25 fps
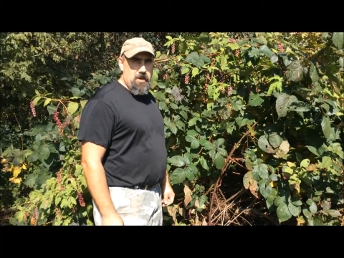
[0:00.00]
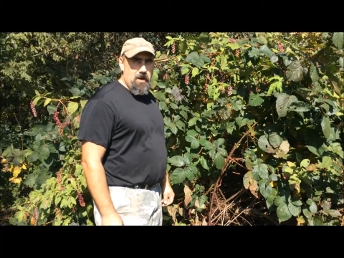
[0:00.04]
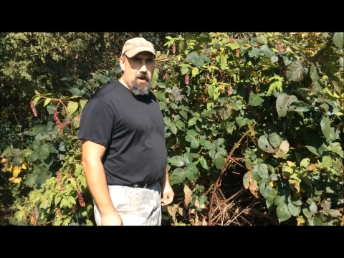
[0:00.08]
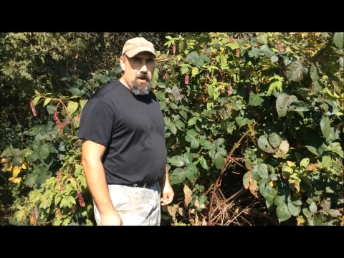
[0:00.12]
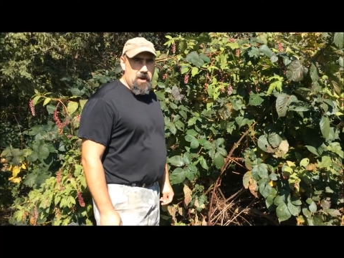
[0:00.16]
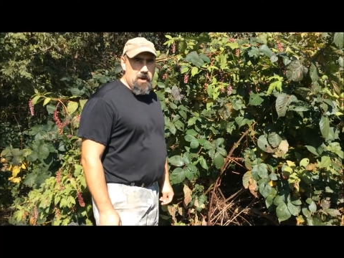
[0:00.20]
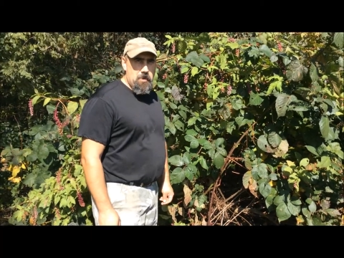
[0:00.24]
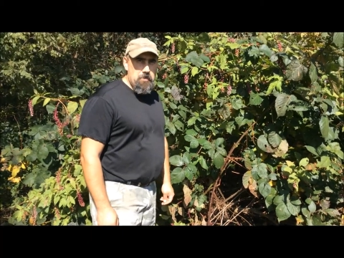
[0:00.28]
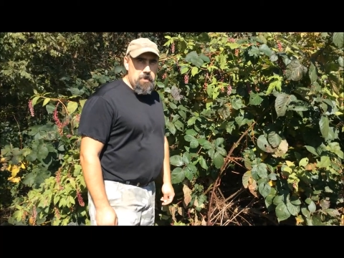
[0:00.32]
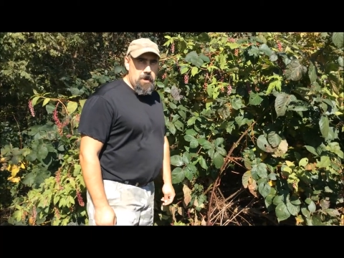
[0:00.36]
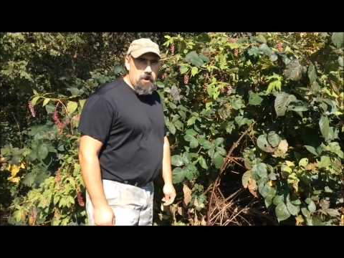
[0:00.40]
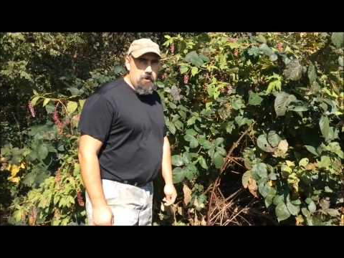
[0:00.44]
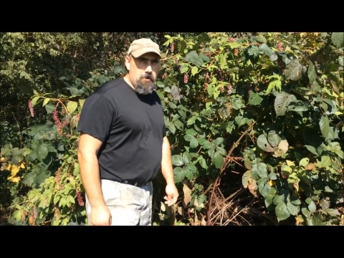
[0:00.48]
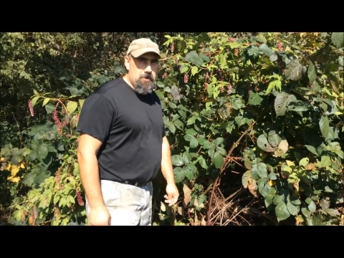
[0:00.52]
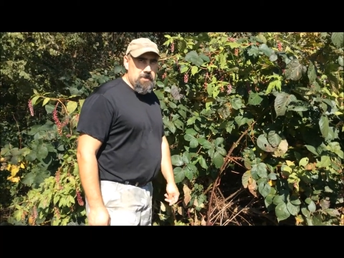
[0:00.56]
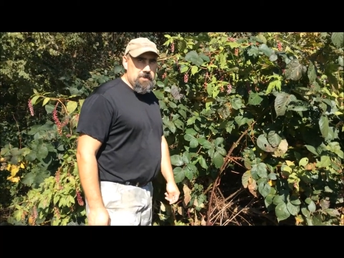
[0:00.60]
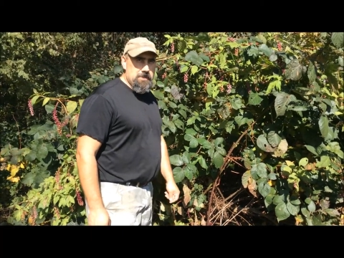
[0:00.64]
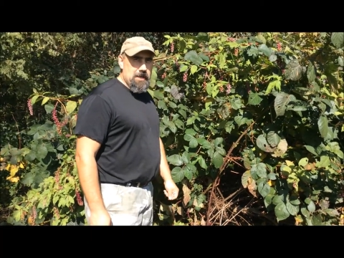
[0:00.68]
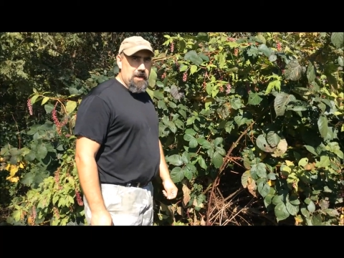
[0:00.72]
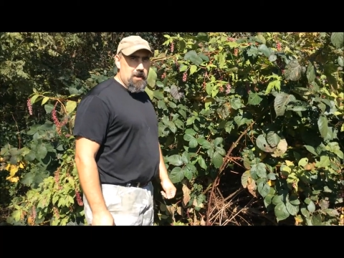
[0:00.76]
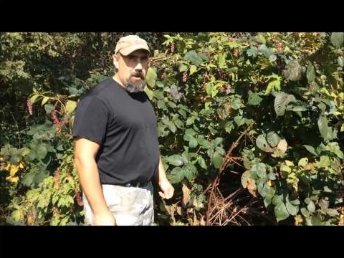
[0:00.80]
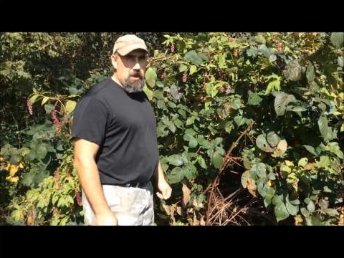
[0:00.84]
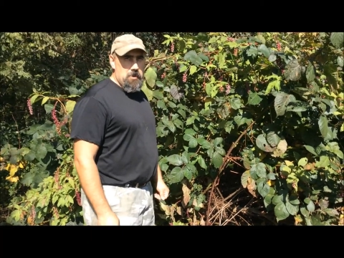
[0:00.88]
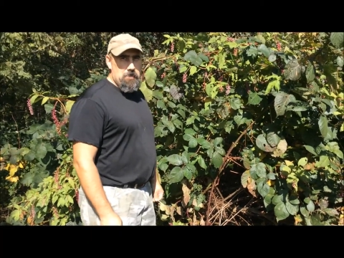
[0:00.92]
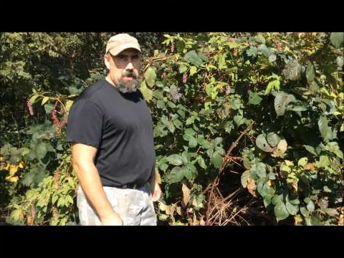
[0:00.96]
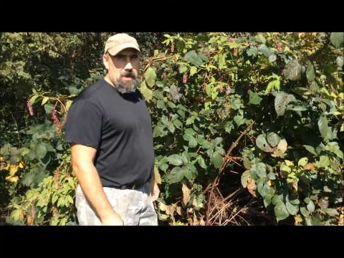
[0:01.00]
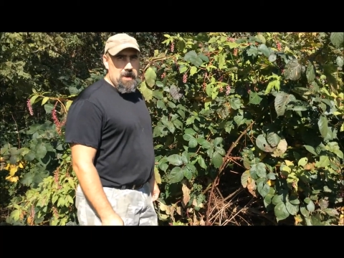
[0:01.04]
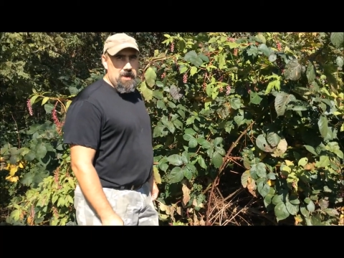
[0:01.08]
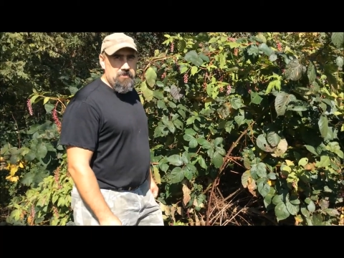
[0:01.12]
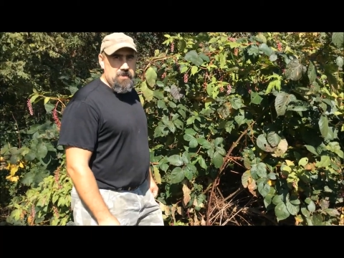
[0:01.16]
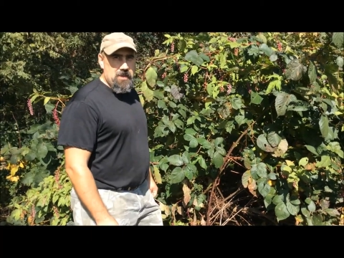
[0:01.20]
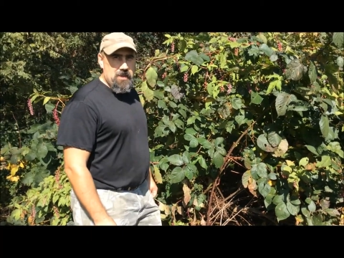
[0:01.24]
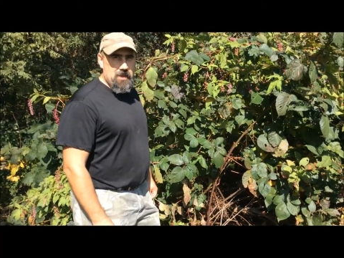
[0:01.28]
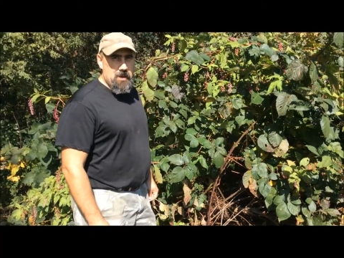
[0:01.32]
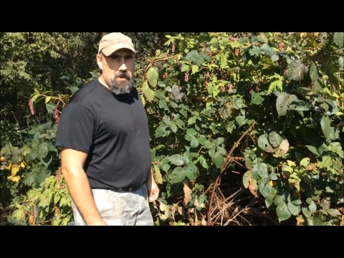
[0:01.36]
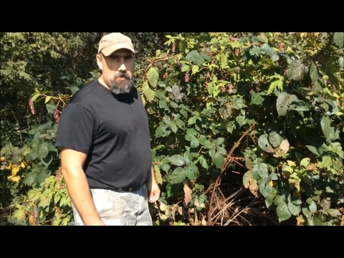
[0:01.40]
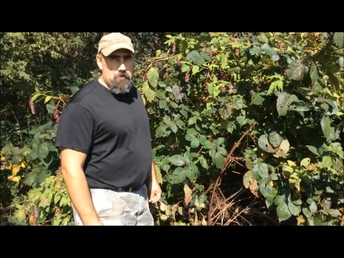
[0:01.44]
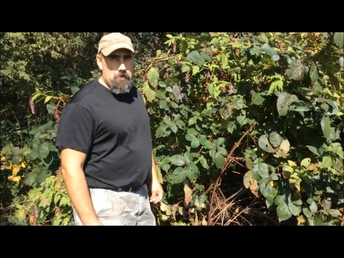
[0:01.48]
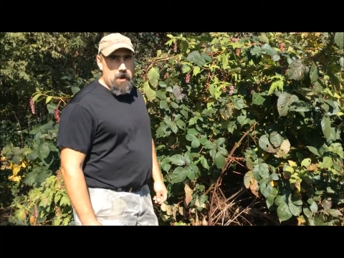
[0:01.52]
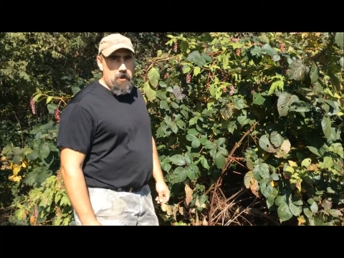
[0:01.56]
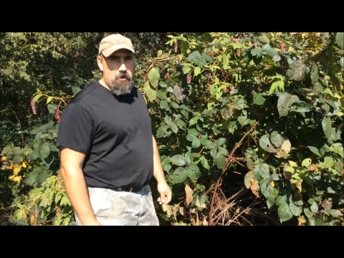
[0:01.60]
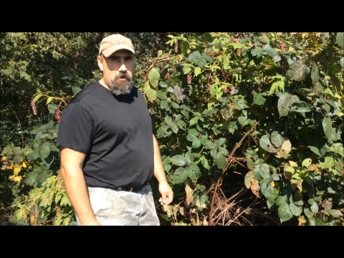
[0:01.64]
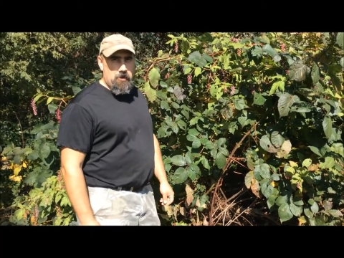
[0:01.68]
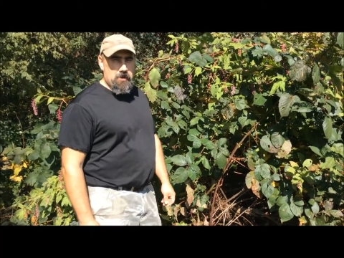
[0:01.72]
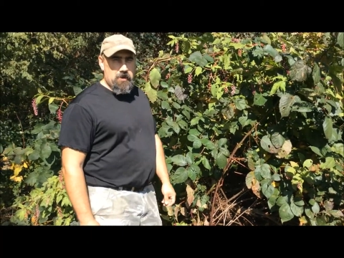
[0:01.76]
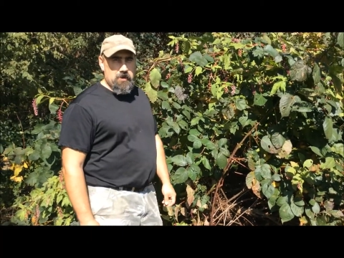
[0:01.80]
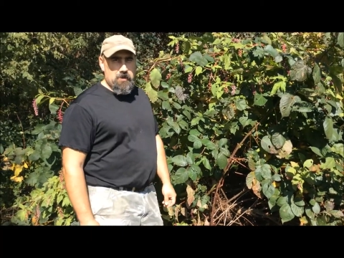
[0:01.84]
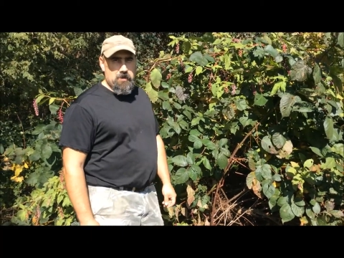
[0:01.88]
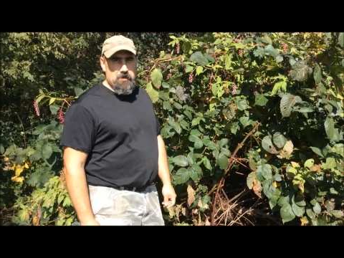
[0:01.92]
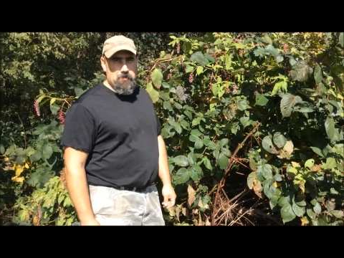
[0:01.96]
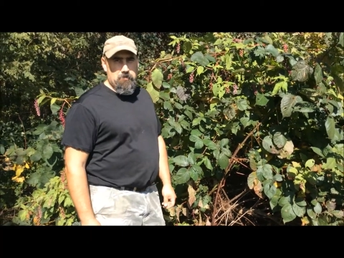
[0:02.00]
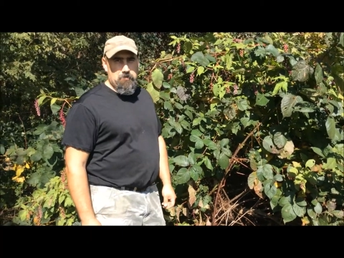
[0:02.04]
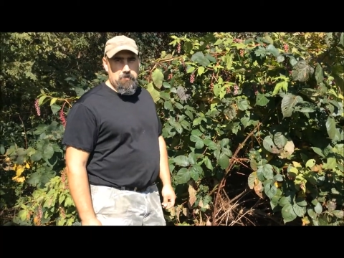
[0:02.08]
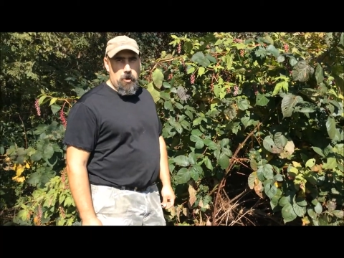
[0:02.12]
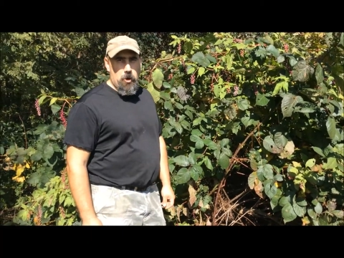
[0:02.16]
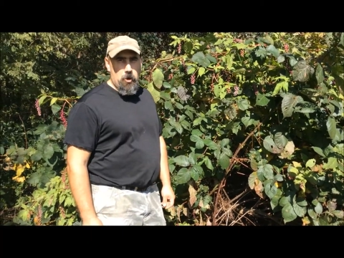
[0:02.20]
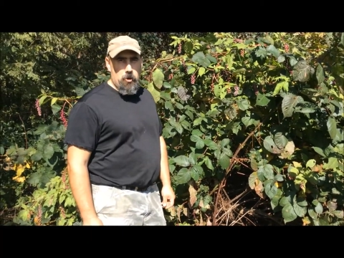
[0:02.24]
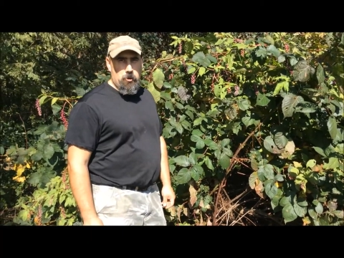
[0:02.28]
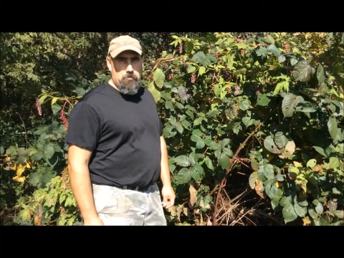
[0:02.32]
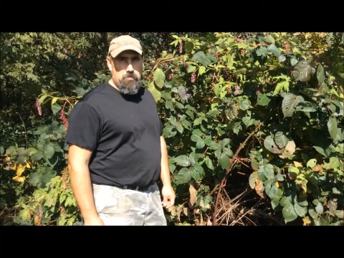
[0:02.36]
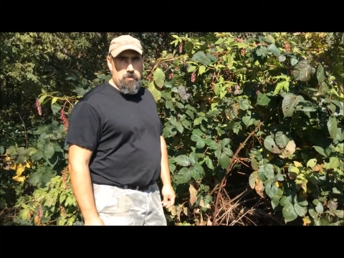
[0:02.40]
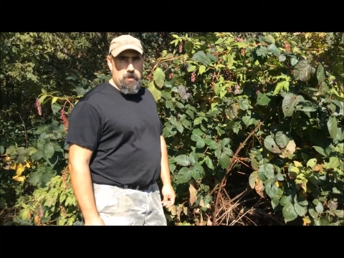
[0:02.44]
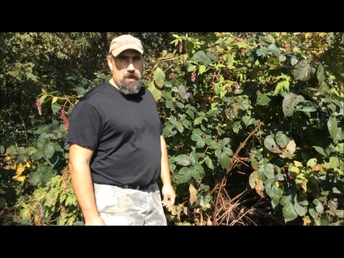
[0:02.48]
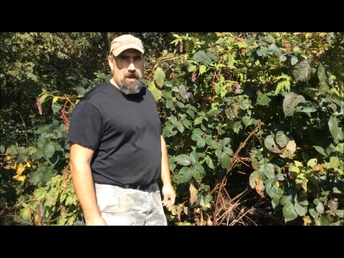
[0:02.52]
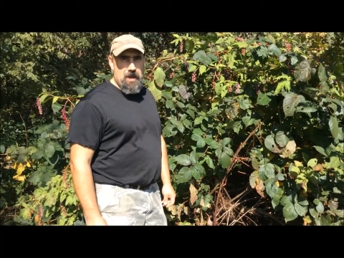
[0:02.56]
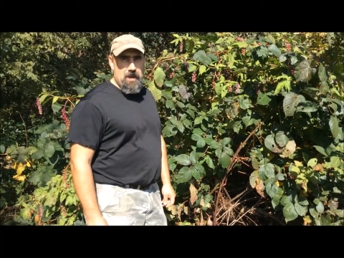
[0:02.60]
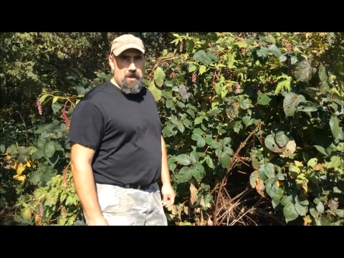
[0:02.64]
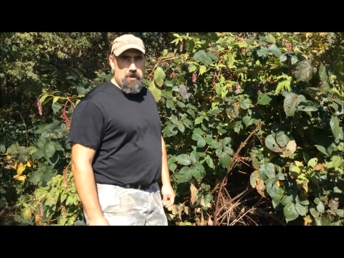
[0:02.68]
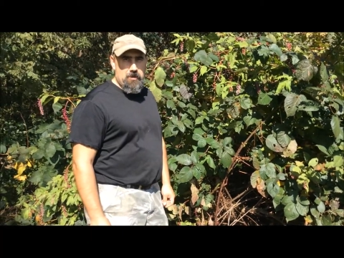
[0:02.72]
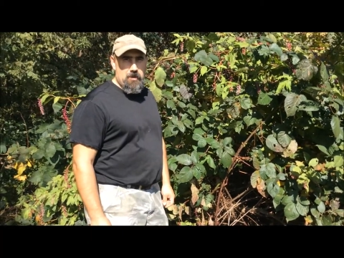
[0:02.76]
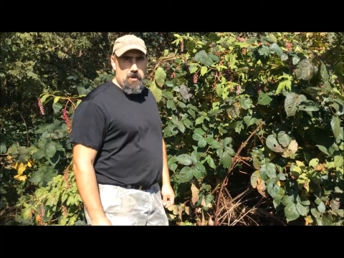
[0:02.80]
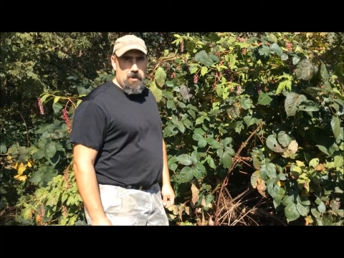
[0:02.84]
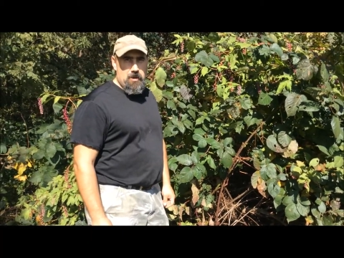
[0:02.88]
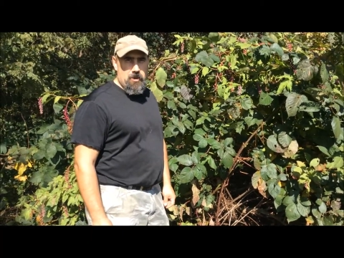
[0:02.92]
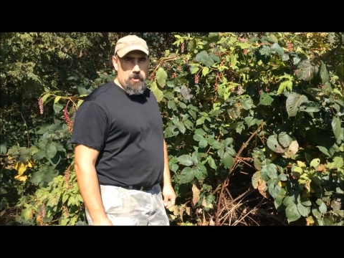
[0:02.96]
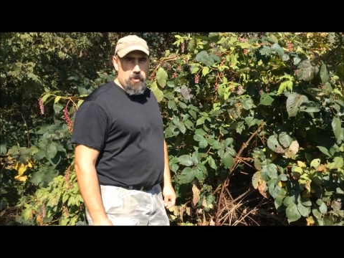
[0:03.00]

Hi, I'm here to tell you about the American poke plant,